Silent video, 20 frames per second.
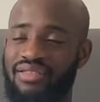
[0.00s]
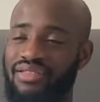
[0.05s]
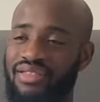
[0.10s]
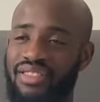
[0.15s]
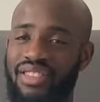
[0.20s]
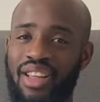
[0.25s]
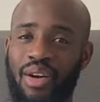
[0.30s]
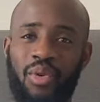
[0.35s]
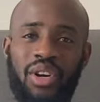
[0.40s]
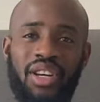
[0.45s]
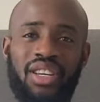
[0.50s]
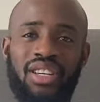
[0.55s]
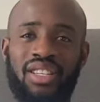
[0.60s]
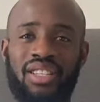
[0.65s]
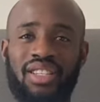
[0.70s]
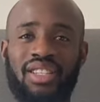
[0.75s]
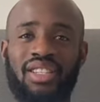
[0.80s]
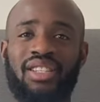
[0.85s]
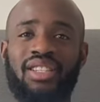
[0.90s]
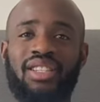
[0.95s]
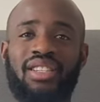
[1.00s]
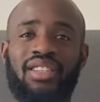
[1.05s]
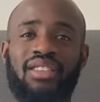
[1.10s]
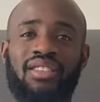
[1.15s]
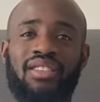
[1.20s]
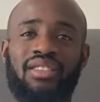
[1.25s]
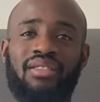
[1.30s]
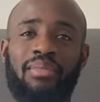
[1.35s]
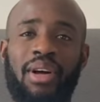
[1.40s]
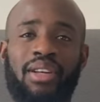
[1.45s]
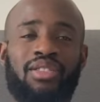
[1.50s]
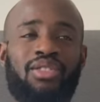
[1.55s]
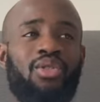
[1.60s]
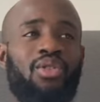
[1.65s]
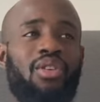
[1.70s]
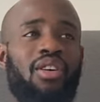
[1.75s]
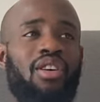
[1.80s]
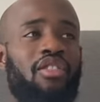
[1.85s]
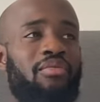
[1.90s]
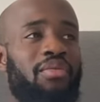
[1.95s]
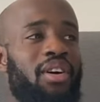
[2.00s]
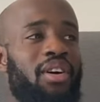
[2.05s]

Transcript: Now we're here, about to do a half